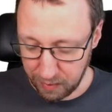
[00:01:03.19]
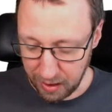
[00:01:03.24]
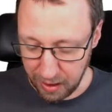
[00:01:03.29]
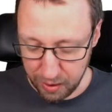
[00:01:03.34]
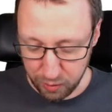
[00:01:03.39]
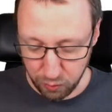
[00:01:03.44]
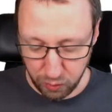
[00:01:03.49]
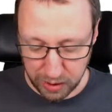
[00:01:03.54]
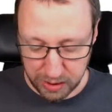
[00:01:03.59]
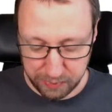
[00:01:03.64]

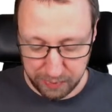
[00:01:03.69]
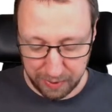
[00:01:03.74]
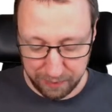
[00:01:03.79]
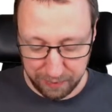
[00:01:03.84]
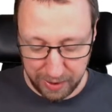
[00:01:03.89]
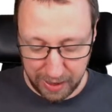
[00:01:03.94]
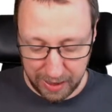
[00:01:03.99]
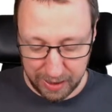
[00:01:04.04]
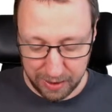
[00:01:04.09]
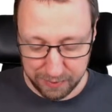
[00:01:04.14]
And once we have
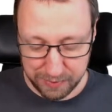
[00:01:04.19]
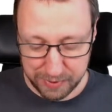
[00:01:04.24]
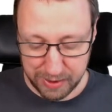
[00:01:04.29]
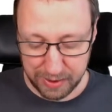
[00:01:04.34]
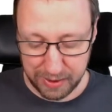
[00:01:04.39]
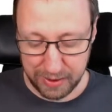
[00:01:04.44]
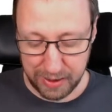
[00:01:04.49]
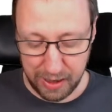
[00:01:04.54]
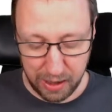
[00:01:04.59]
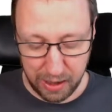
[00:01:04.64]
L offset
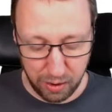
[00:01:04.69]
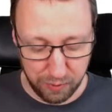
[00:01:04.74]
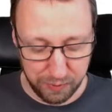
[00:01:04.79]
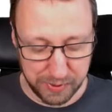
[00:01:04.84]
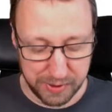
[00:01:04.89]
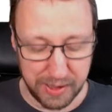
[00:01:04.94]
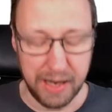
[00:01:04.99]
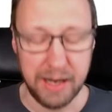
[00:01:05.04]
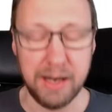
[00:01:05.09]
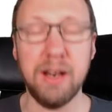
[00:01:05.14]
and R
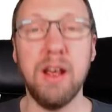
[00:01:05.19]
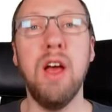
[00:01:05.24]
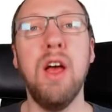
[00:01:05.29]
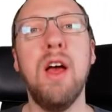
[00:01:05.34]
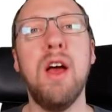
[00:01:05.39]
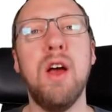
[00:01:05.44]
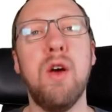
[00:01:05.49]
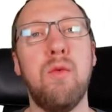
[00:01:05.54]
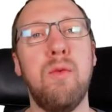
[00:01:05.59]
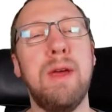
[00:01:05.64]
offset,
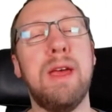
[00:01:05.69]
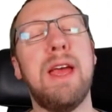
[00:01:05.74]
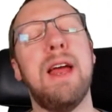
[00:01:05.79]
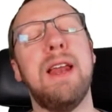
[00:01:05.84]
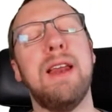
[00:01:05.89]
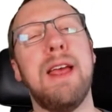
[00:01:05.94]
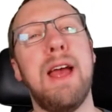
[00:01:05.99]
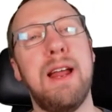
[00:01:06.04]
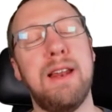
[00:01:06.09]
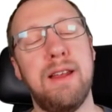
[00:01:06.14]
we can
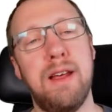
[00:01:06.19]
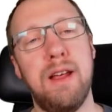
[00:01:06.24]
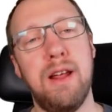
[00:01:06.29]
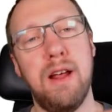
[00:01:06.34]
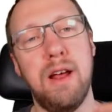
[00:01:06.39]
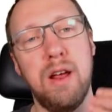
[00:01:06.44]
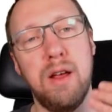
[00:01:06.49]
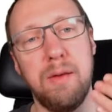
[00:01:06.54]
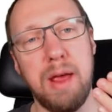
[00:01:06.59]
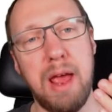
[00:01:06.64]
get
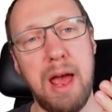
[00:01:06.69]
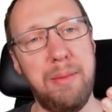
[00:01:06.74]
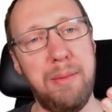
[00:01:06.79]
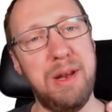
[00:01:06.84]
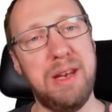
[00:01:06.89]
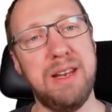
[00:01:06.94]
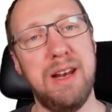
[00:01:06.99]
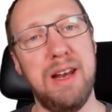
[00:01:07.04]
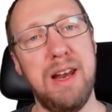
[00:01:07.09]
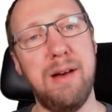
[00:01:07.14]

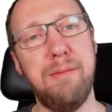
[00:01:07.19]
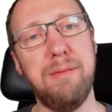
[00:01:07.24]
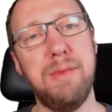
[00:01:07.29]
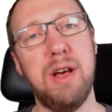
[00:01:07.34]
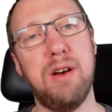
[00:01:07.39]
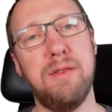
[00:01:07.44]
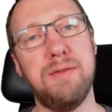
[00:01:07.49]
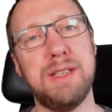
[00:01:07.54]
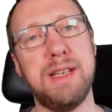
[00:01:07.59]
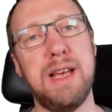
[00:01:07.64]
capital lambda
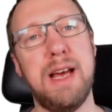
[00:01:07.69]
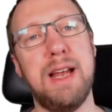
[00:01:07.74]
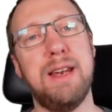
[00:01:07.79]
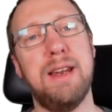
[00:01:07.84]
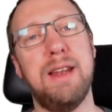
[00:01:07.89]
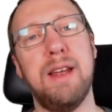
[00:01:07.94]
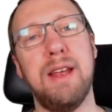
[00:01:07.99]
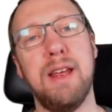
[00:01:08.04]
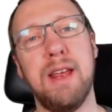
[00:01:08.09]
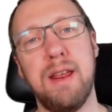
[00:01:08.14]
offset,
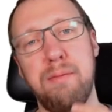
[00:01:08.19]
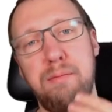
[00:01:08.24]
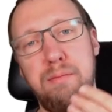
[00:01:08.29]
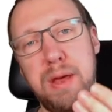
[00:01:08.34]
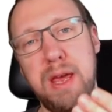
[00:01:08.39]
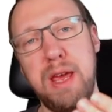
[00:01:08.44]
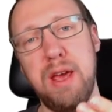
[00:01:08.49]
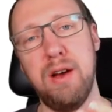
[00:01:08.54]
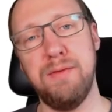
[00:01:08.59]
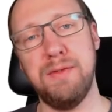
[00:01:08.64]

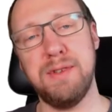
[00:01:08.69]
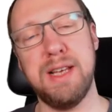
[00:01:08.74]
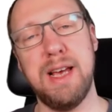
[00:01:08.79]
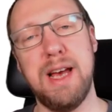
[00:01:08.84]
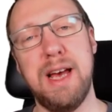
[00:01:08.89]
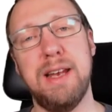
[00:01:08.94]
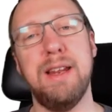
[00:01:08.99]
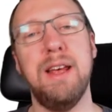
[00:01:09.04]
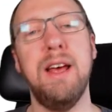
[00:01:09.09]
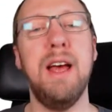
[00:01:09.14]
P
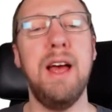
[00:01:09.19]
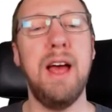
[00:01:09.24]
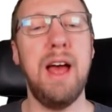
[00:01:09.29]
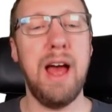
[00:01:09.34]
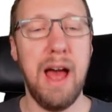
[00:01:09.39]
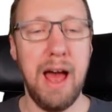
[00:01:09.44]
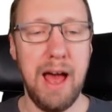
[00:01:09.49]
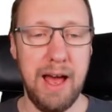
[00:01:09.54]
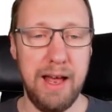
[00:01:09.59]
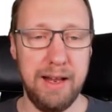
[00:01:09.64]
offset,
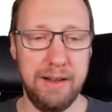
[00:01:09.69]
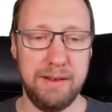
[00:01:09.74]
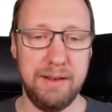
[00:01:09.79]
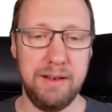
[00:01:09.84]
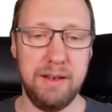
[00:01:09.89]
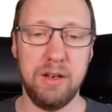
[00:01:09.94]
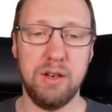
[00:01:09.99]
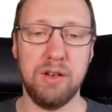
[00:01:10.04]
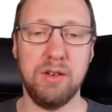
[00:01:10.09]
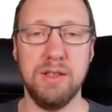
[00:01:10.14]
and
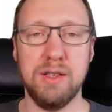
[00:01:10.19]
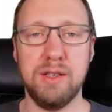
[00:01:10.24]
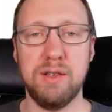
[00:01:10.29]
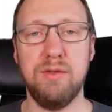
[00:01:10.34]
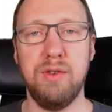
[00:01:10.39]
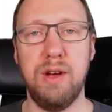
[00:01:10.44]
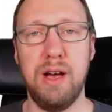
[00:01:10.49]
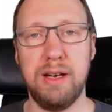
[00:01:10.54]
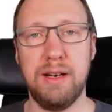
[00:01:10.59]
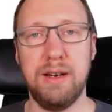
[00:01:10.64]

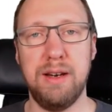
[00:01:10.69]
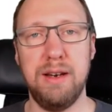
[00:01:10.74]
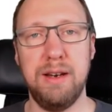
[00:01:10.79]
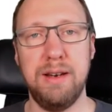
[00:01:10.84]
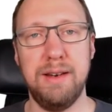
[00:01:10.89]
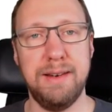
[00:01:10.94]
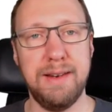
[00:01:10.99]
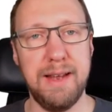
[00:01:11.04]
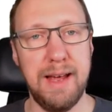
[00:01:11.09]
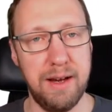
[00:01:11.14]
construct
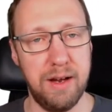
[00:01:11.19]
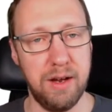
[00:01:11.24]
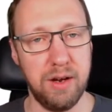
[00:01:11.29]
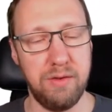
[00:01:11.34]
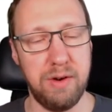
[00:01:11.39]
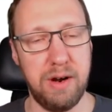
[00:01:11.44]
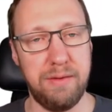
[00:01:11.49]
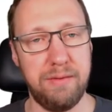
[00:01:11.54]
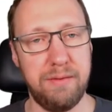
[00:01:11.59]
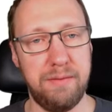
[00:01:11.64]
the tenor
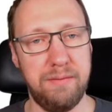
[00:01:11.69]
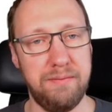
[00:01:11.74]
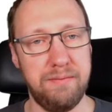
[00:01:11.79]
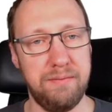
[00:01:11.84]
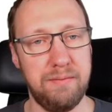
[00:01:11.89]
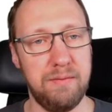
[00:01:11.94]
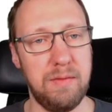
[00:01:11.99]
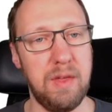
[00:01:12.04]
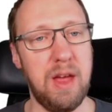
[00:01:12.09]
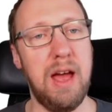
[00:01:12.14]
graph.
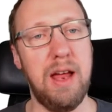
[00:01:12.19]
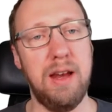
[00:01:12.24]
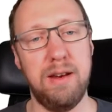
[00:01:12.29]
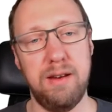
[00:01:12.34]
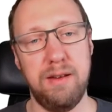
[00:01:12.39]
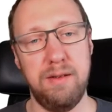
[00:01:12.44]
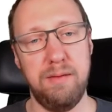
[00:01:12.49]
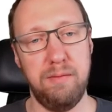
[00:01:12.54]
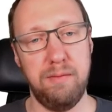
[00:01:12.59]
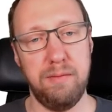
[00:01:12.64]

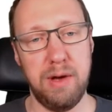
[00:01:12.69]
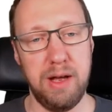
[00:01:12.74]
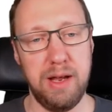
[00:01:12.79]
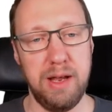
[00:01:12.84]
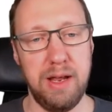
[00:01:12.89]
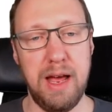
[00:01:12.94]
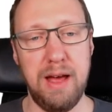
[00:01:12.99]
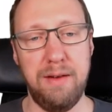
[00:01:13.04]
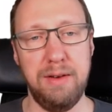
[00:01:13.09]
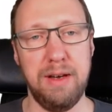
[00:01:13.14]
And by
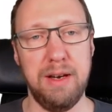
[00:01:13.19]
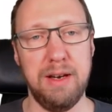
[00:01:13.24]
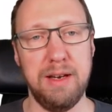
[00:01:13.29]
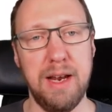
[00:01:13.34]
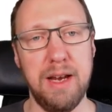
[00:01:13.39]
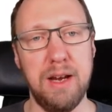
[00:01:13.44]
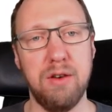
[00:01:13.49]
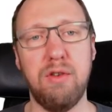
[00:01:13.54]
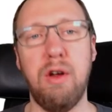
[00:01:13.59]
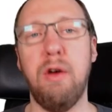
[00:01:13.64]
having the
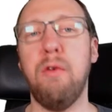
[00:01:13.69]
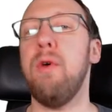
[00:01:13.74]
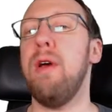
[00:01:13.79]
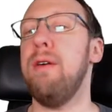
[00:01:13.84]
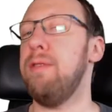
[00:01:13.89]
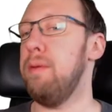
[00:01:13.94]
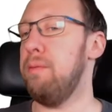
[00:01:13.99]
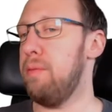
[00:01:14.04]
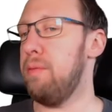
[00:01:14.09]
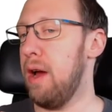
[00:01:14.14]
tenor graph, we have
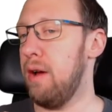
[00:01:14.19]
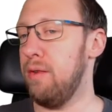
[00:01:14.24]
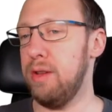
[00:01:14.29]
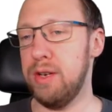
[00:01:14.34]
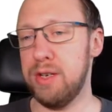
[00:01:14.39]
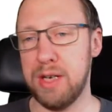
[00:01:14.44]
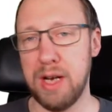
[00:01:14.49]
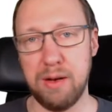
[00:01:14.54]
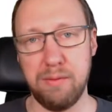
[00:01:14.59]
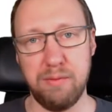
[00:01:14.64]
the parity
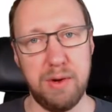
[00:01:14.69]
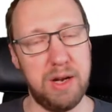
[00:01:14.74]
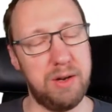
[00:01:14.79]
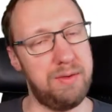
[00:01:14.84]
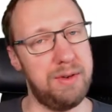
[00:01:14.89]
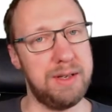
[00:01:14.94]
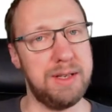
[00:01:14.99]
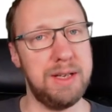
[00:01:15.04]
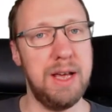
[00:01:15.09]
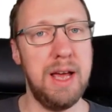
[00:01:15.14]
check
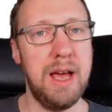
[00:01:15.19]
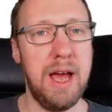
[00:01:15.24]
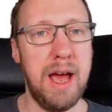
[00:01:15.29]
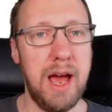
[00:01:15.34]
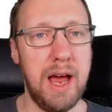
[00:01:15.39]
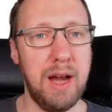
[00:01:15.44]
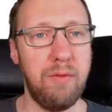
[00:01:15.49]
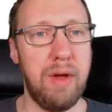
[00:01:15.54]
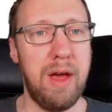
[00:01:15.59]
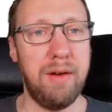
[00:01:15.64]
matrix,
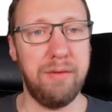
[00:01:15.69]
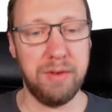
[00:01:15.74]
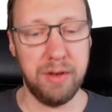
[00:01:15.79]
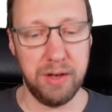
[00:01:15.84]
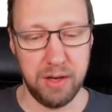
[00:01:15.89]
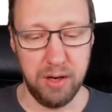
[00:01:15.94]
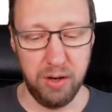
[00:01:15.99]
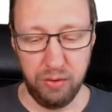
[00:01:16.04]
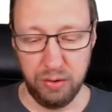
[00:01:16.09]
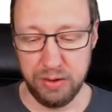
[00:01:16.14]
and we have the
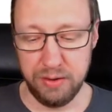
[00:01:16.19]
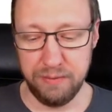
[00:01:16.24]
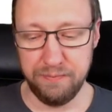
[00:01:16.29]
code.